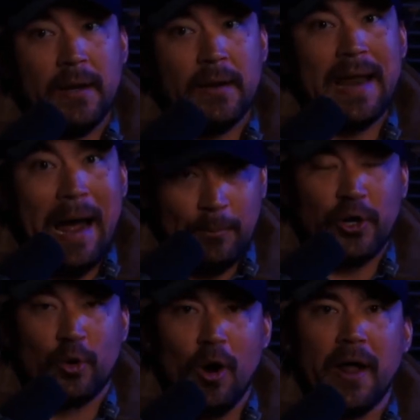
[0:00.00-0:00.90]
now I'm
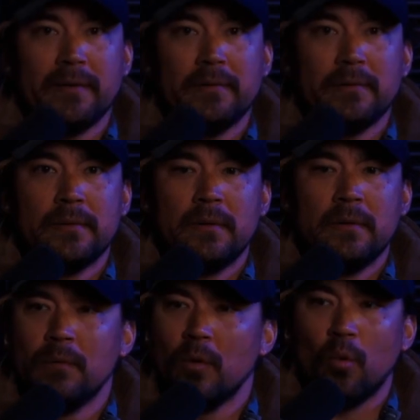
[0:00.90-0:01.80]
going to run.
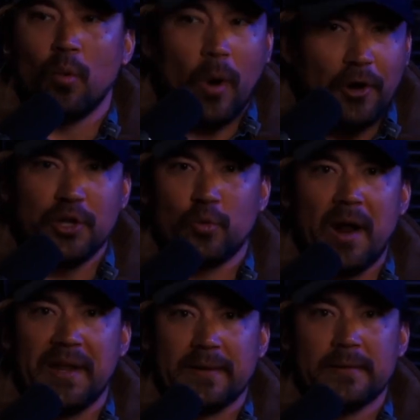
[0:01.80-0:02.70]
Where are you
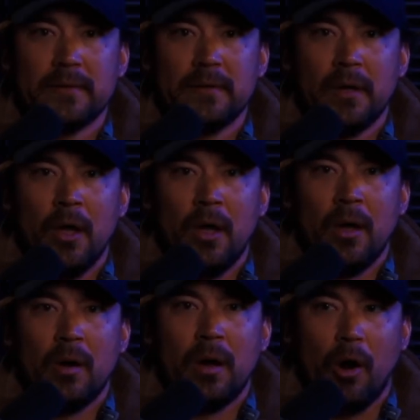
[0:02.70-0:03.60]
running?
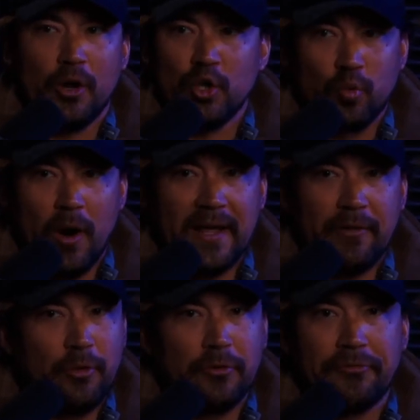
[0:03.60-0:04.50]
Are you running
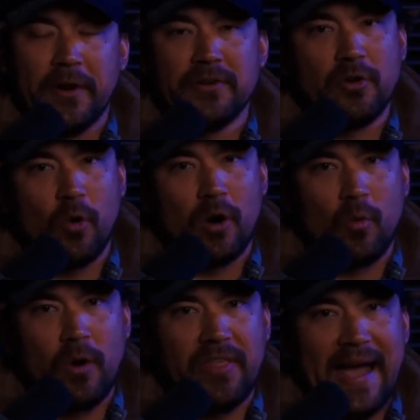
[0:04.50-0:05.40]
through the front door
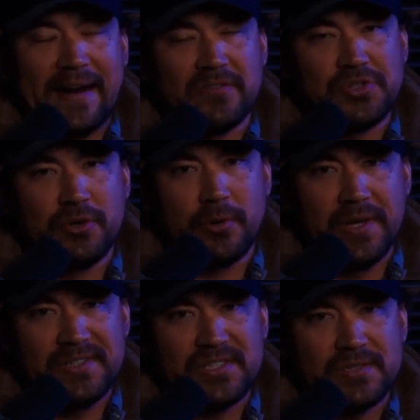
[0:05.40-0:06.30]
where the active shooter
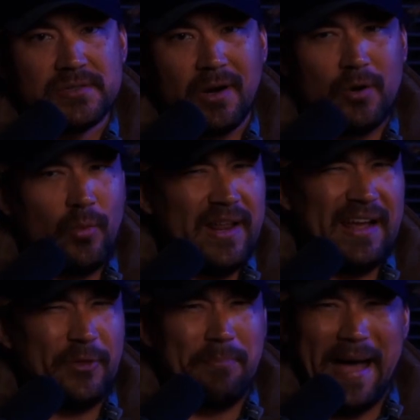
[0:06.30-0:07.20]
is? Are you running
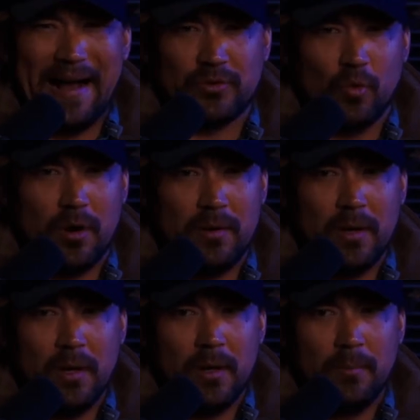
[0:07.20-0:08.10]
out the back door?
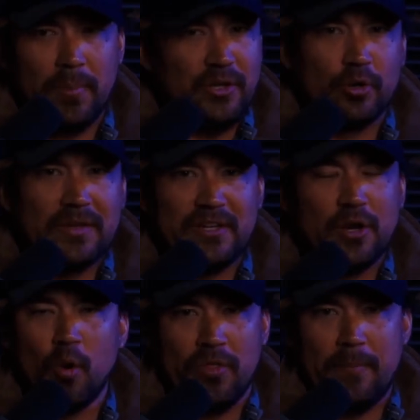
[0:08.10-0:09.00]
But you don't even
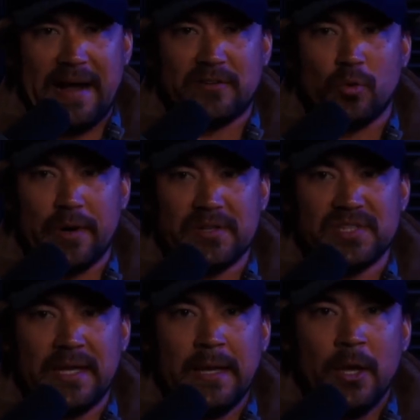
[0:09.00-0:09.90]
know where the back door is.
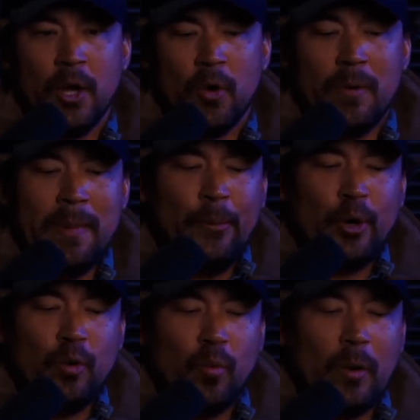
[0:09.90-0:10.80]

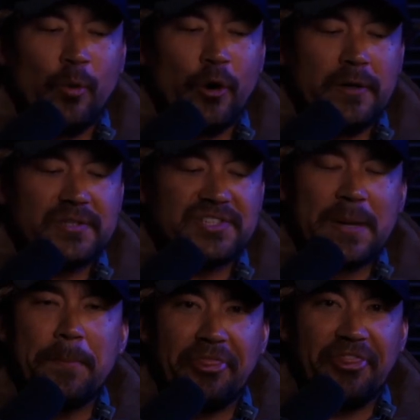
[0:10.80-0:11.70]
Remember, when we're
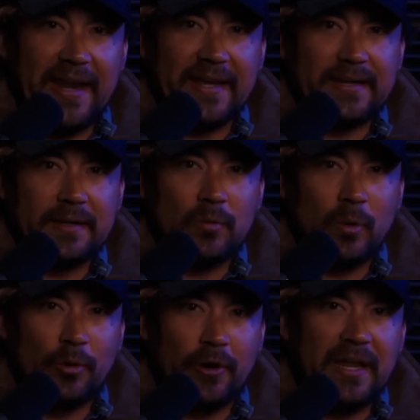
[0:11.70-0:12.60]
sympathetic,
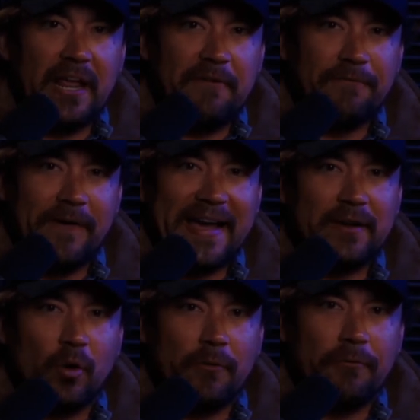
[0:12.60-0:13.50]
when we're in a fight,
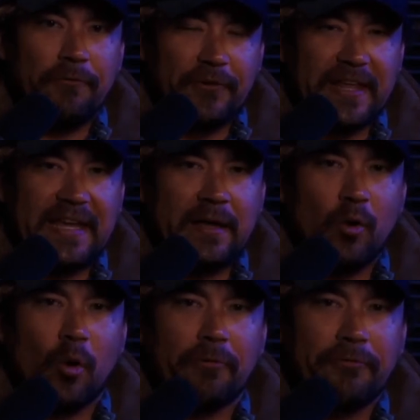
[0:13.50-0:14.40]
flee,
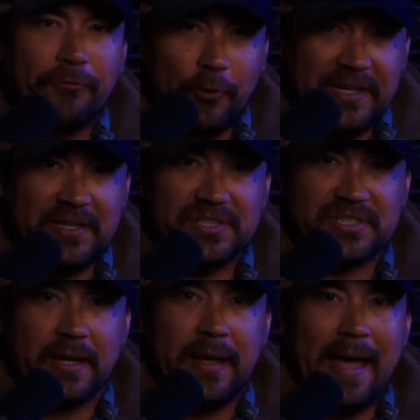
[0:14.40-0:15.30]
or freeze